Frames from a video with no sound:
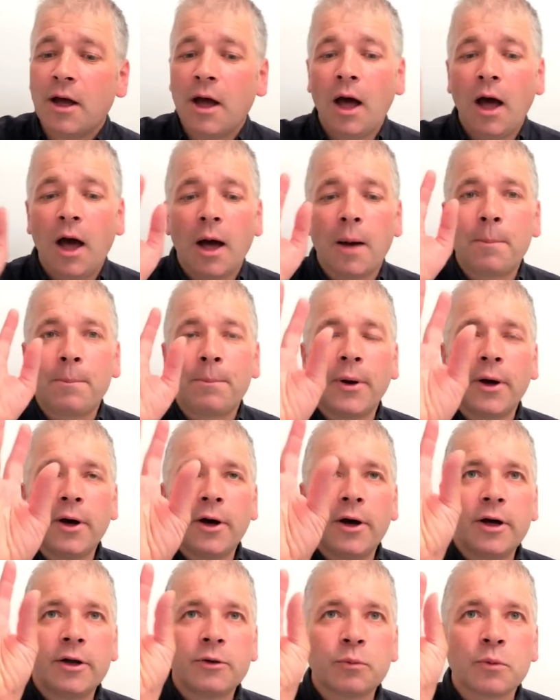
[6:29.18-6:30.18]
A
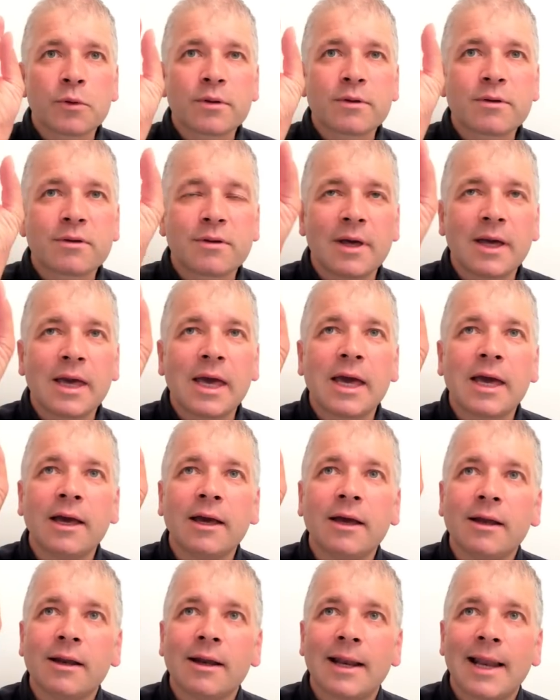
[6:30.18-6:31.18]
bird was
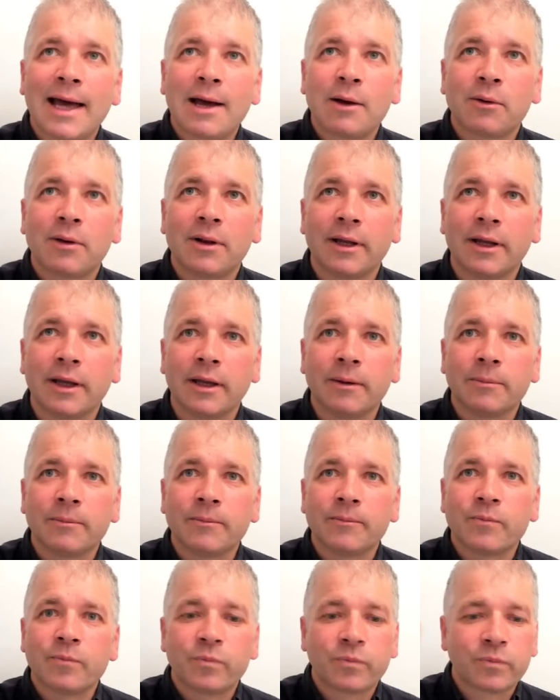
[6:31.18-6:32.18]
singing loudly.
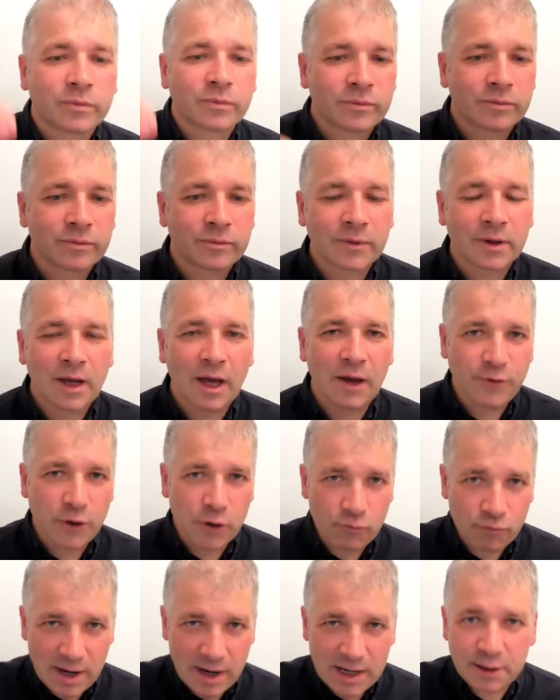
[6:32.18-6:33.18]
If you
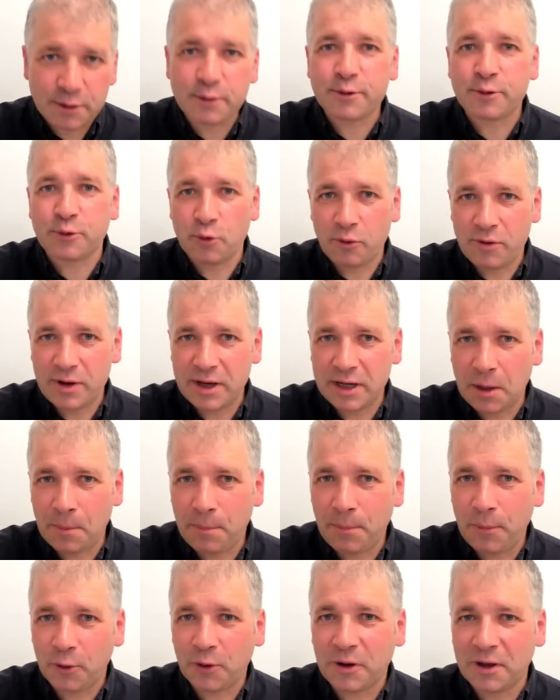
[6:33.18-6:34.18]
read a story in a
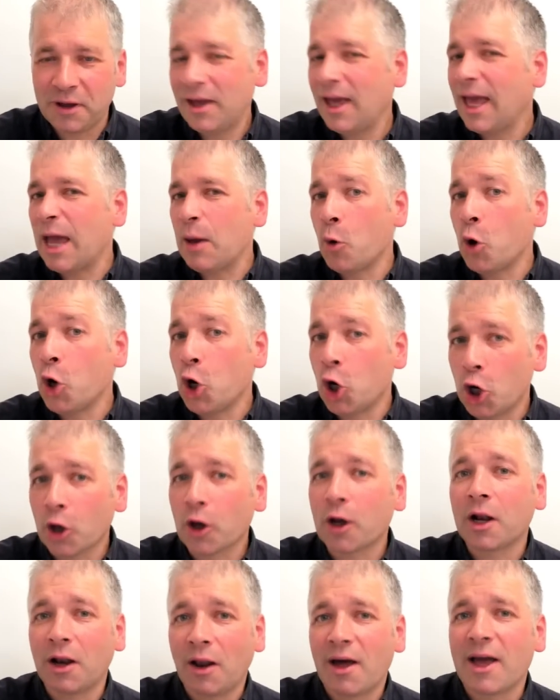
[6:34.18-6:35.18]
book, it will
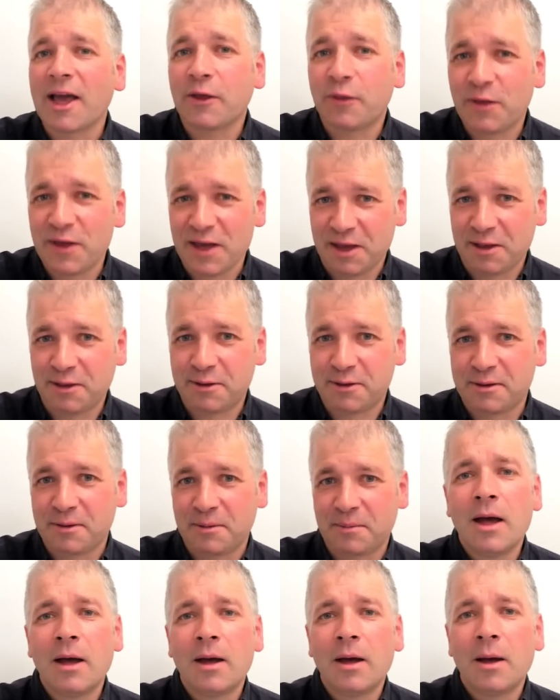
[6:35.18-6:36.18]
look like this.
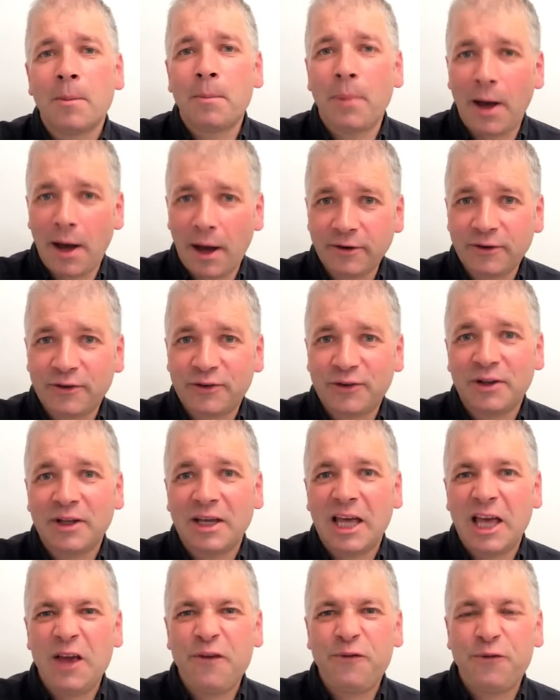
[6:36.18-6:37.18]
But
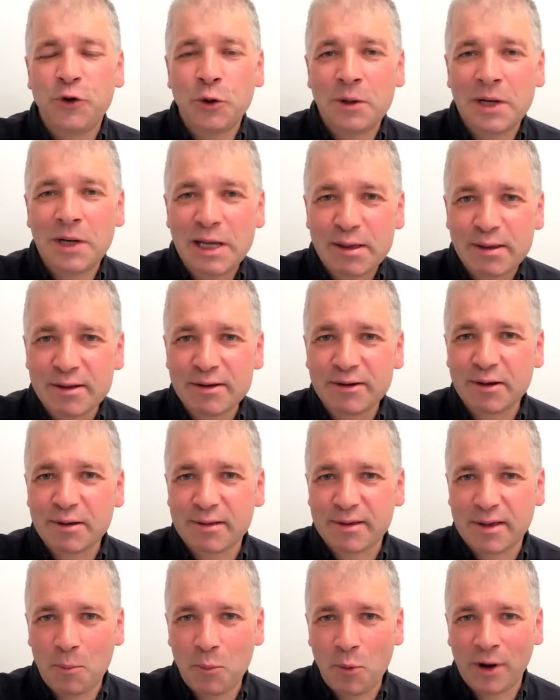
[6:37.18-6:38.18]
if you listen to
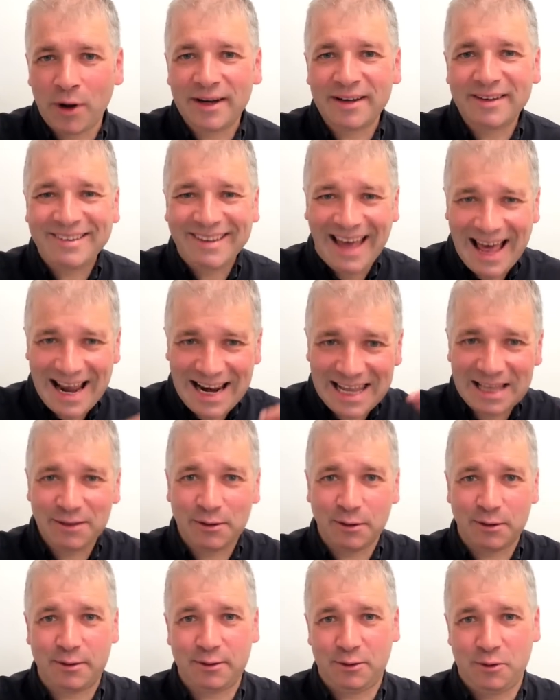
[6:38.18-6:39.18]
someone telling the
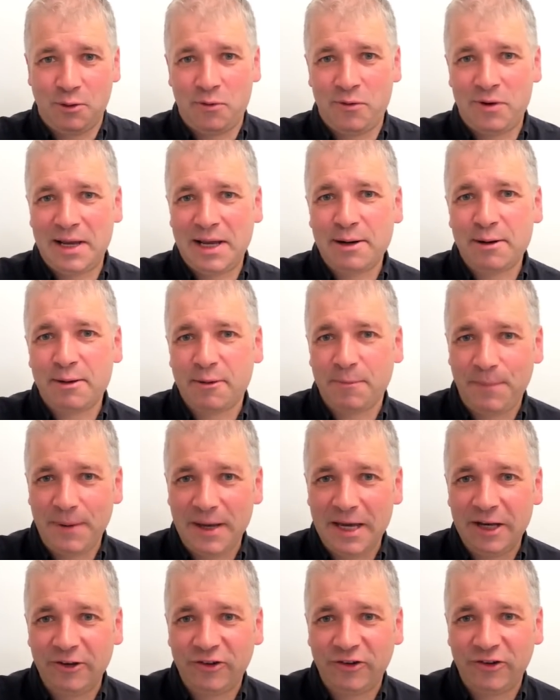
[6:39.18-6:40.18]
story in
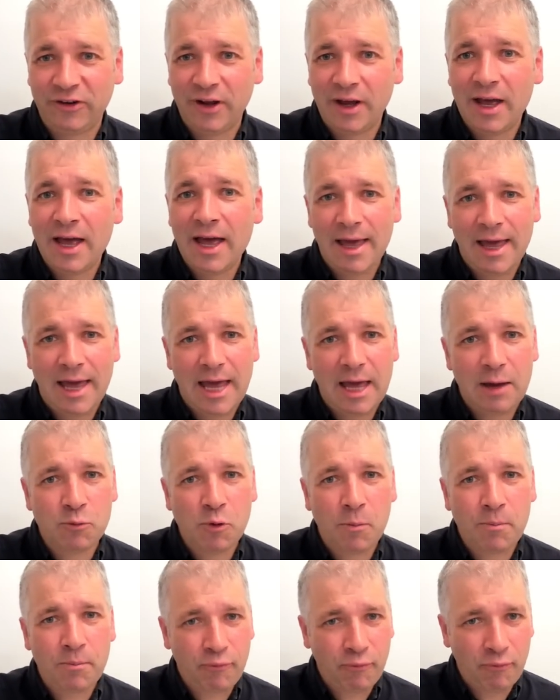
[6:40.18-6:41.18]
speech, it will
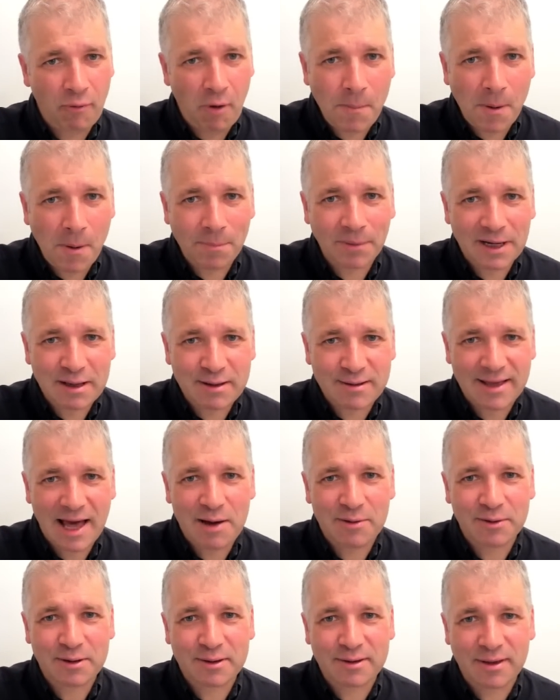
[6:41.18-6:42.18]
probably
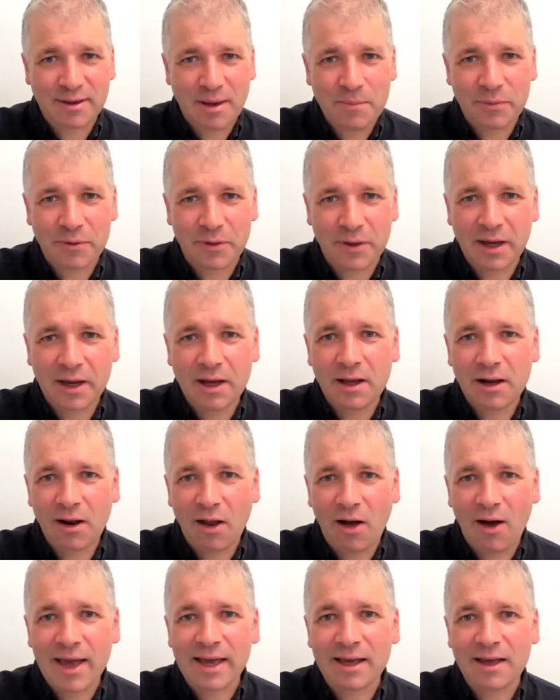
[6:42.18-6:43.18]
sound something
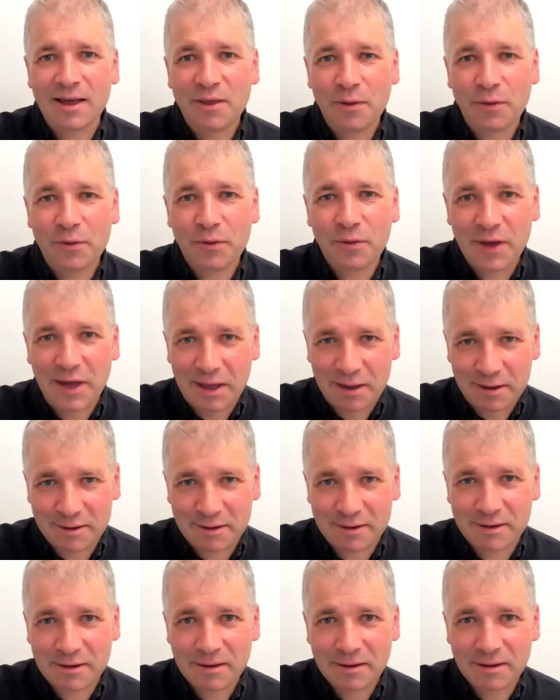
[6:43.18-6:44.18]
like
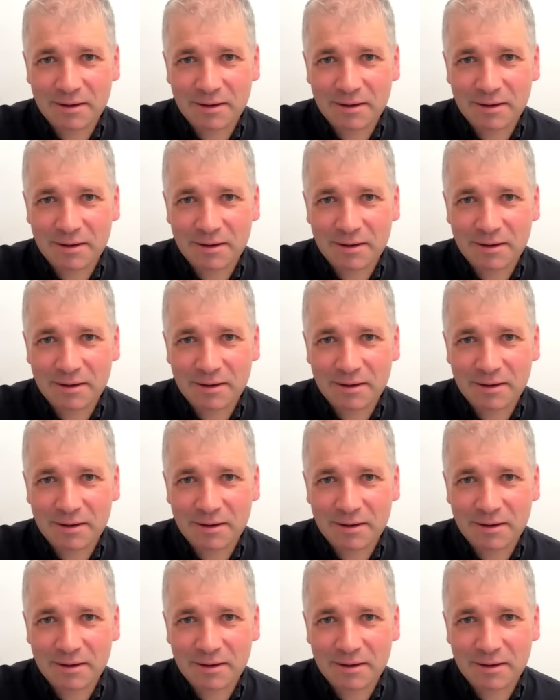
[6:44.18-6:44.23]
this.